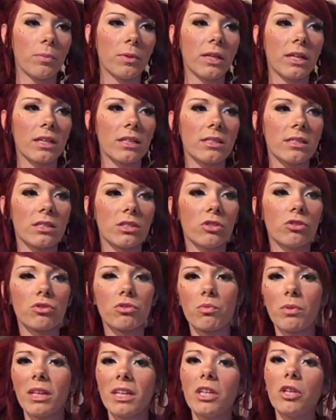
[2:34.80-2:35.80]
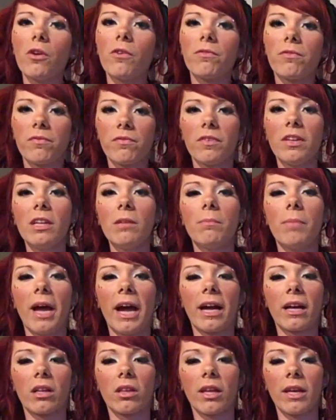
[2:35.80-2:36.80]
Because there's really no
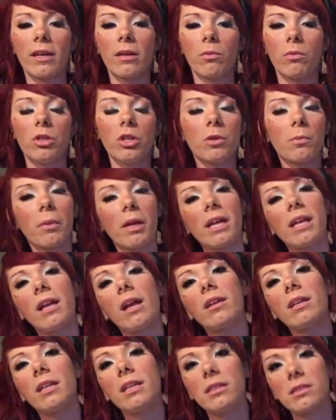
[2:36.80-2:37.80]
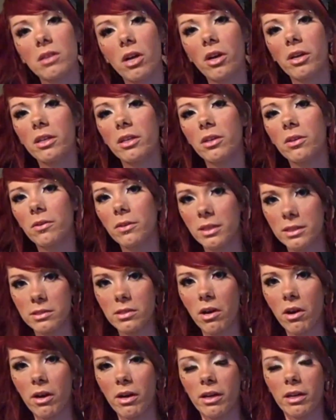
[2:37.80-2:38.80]
feedback. Like when you're playing on a Guitar Hero
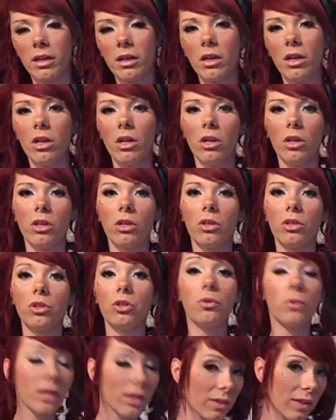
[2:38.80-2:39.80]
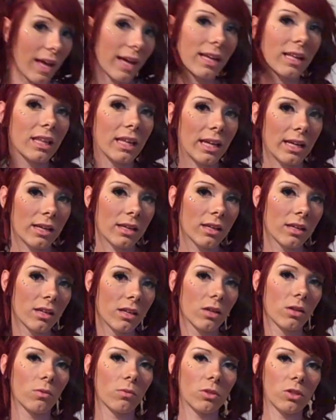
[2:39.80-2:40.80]
guitar, you hear that click.
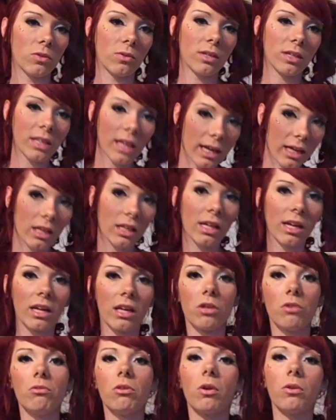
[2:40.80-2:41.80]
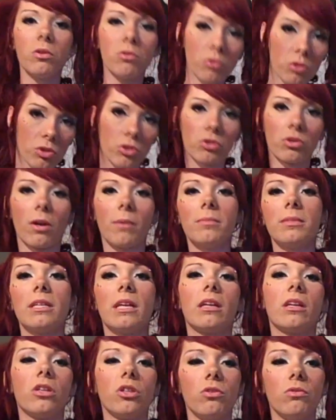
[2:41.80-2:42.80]
When you hear that click, you know you strummed
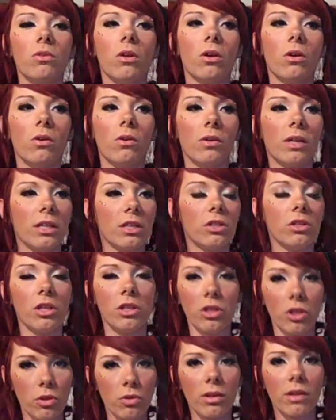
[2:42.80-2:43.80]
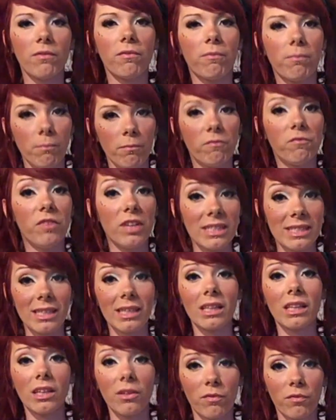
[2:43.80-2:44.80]
it, you know, and you can
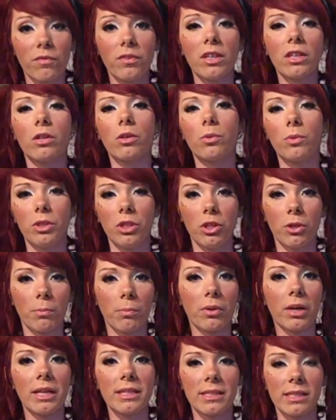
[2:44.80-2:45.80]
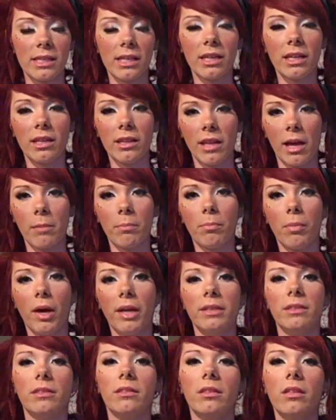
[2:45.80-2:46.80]
physically feel when you're pressing in that
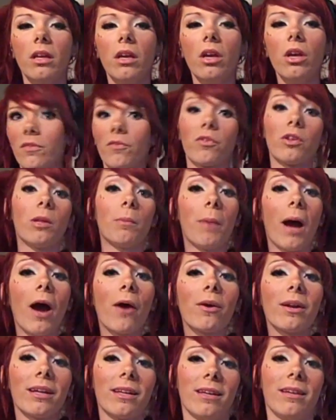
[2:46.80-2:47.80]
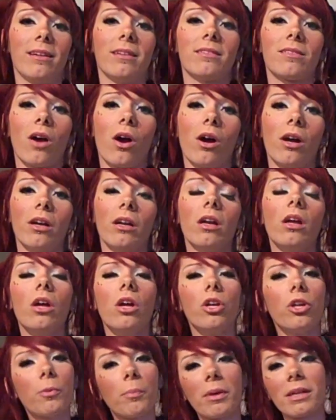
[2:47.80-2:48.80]
button. For the Power Gig guitar,
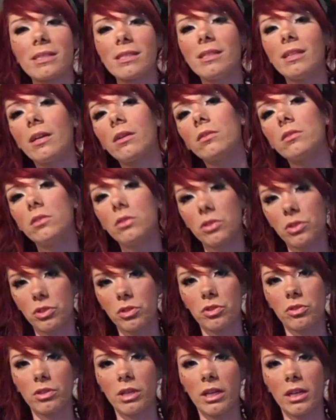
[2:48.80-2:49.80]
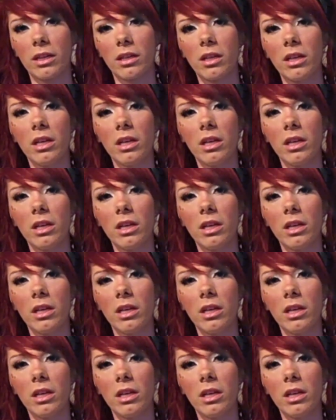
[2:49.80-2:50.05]
you're pressing down on the string.